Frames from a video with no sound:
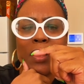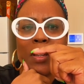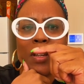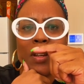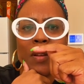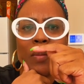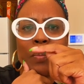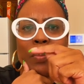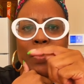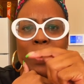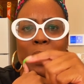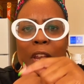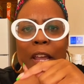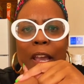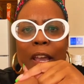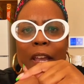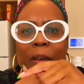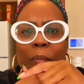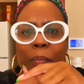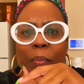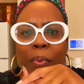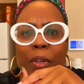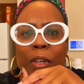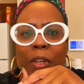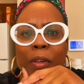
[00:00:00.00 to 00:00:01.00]

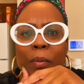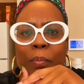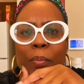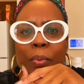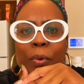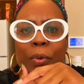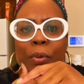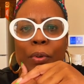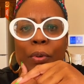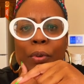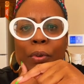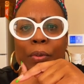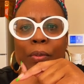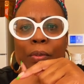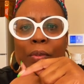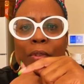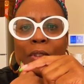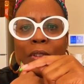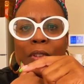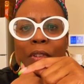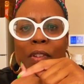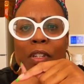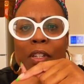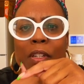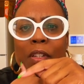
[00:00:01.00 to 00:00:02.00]
Black people
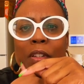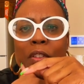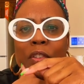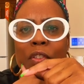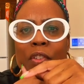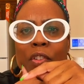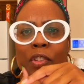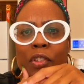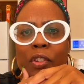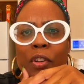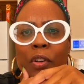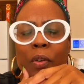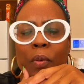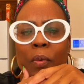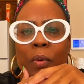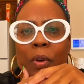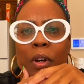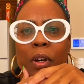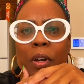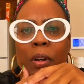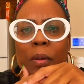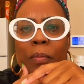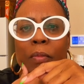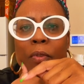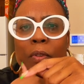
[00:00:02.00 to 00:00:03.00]
didn't show
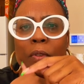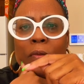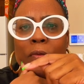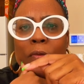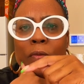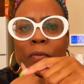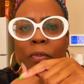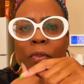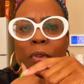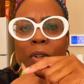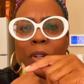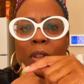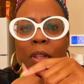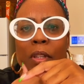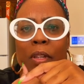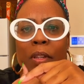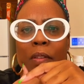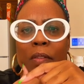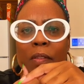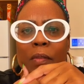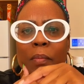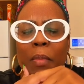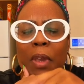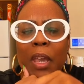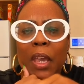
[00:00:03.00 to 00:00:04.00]
up for
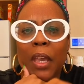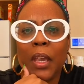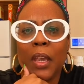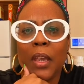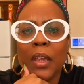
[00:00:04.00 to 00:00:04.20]
this man.